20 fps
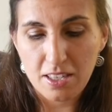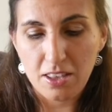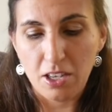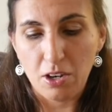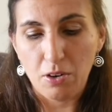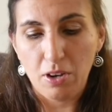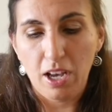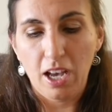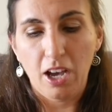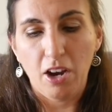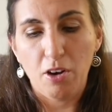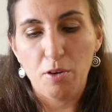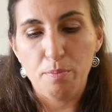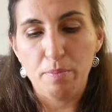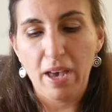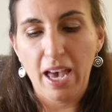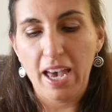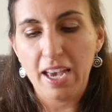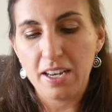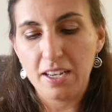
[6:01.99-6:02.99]
There are
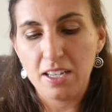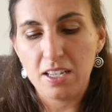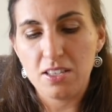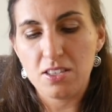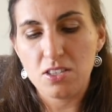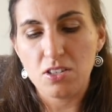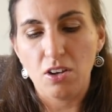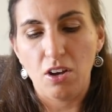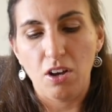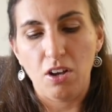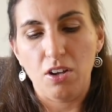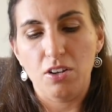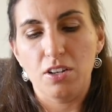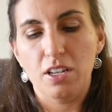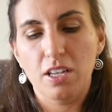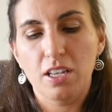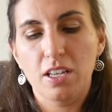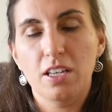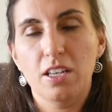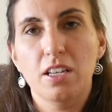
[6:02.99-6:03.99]
magnets
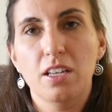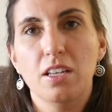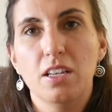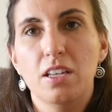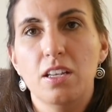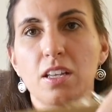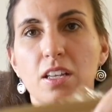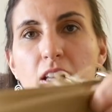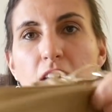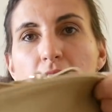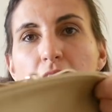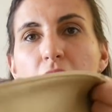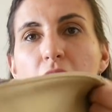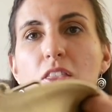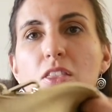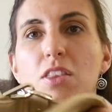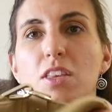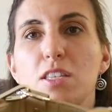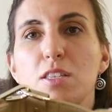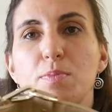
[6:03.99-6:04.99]
on
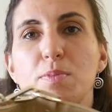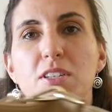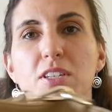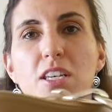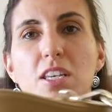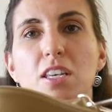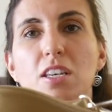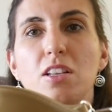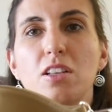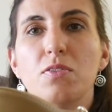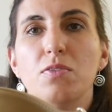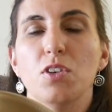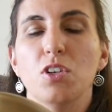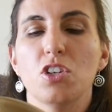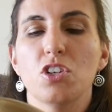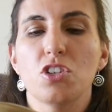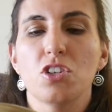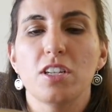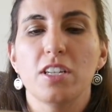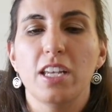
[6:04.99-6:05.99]
this particular
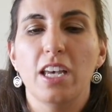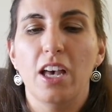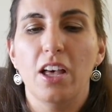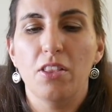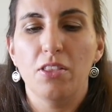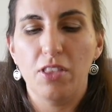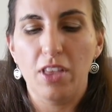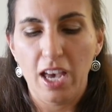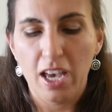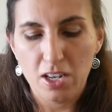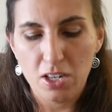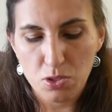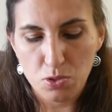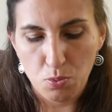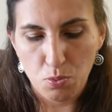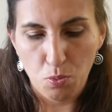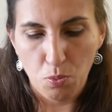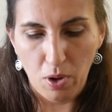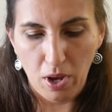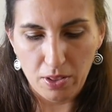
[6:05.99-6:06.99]
version. Now that is
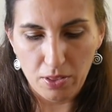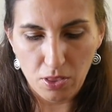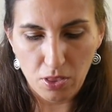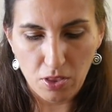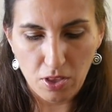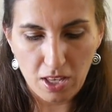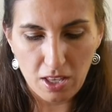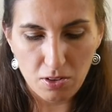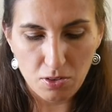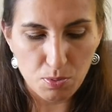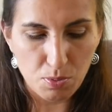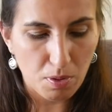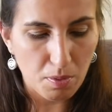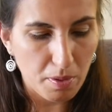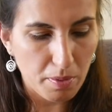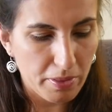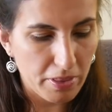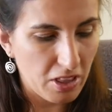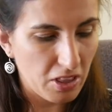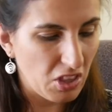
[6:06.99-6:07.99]
one thing, that's
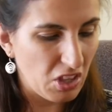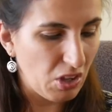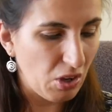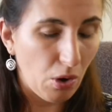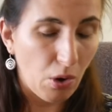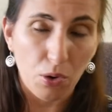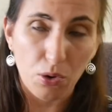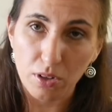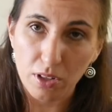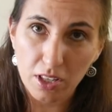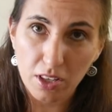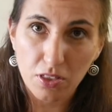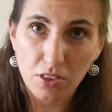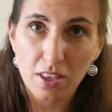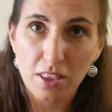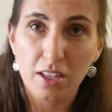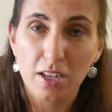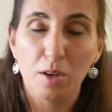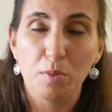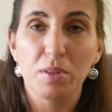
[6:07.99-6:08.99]
probably the only
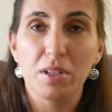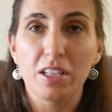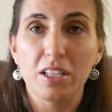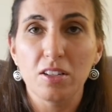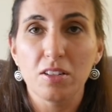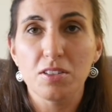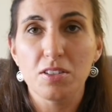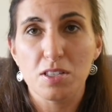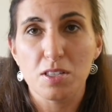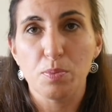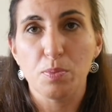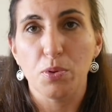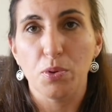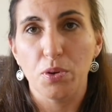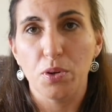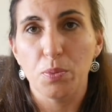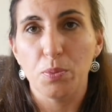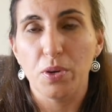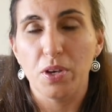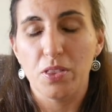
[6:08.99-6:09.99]
thing that I'm a little
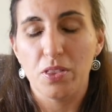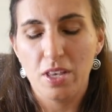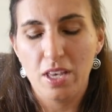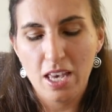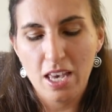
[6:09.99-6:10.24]
disappointed with.